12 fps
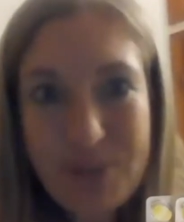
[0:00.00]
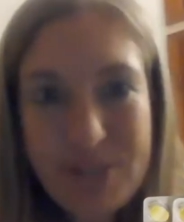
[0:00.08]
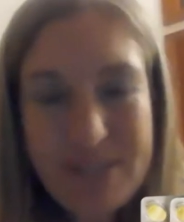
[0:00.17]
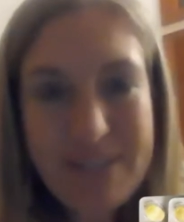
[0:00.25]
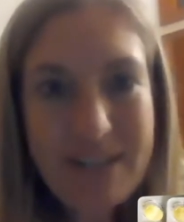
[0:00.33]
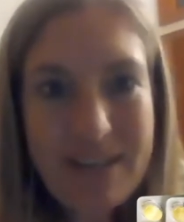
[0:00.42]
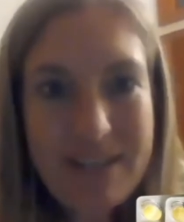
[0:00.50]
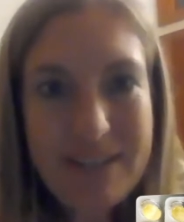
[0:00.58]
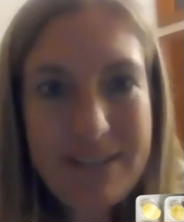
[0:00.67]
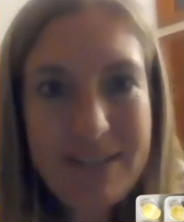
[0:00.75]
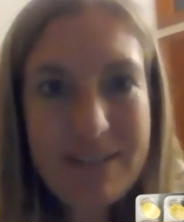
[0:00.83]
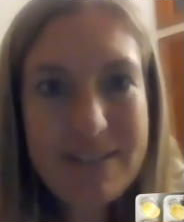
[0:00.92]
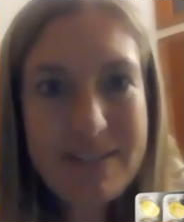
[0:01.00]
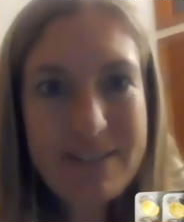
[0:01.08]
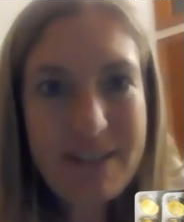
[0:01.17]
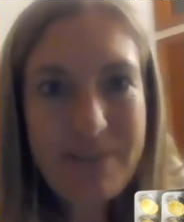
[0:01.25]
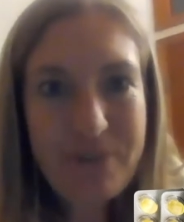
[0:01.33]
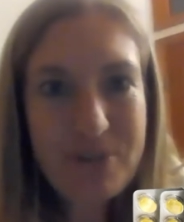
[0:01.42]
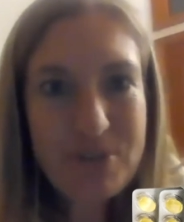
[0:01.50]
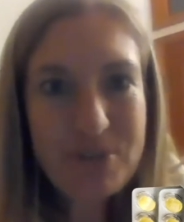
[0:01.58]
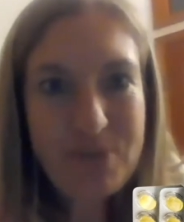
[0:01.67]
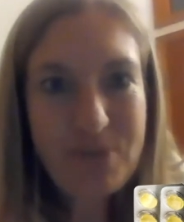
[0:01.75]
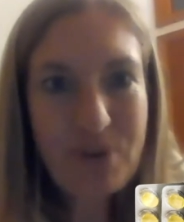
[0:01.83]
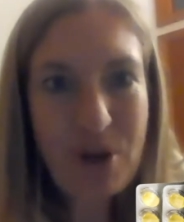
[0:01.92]
son
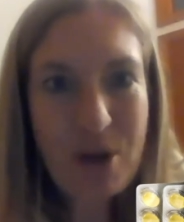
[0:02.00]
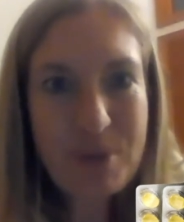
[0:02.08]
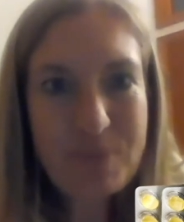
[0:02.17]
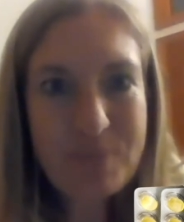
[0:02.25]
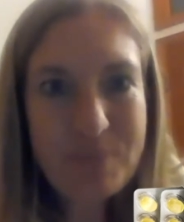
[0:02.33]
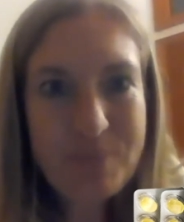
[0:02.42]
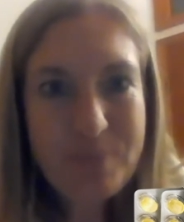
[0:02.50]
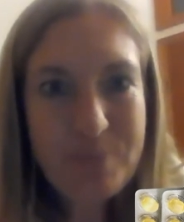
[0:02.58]
suffers from